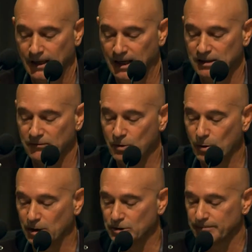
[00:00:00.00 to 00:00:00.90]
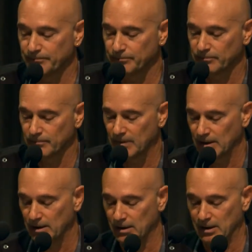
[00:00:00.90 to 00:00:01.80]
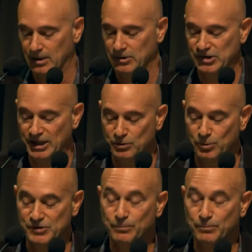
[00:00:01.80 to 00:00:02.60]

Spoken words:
End of quote. Such was